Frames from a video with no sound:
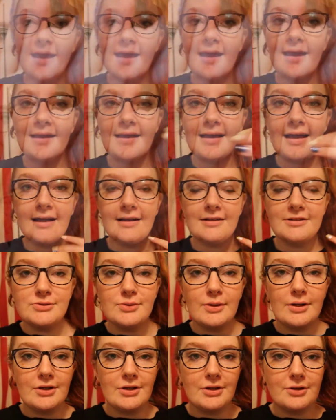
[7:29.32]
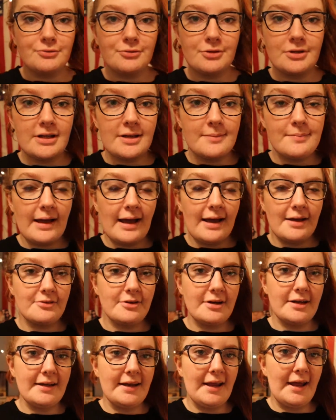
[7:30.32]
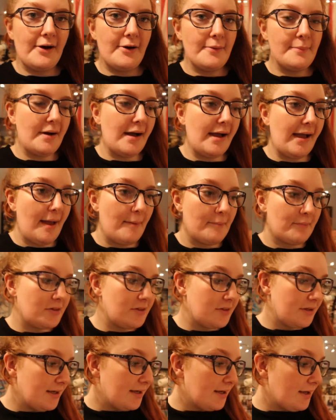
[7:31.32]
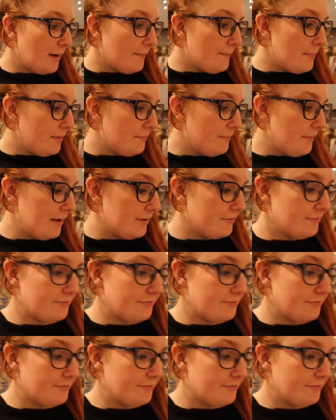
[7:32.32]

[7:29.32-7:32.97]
Hey guys, so I look really bad right now, but I'm cleaning up my